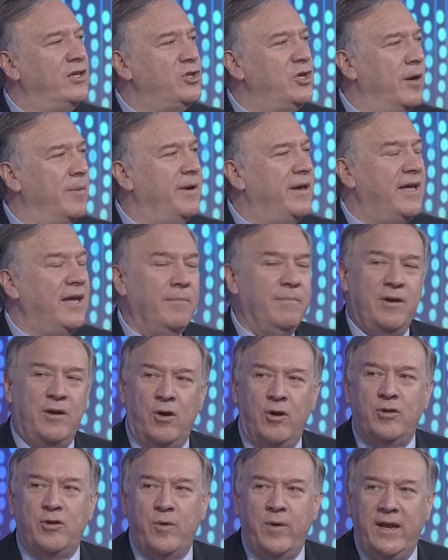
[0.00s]
Chairman Kim in
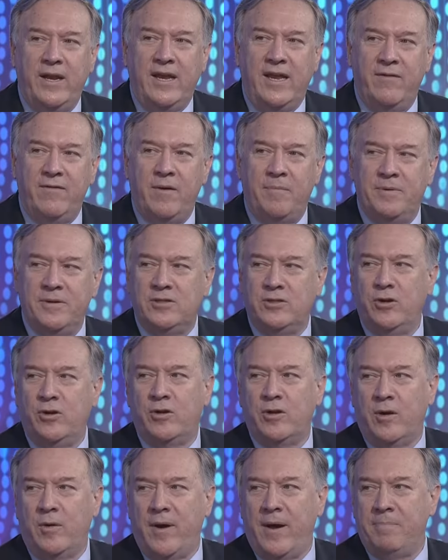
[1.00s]
North Korea to give up his
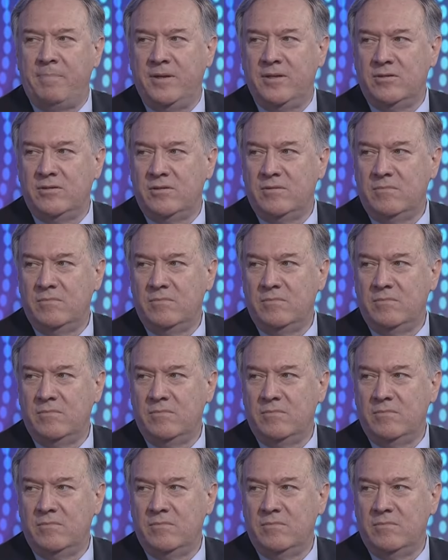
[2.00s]
nuclear weapons.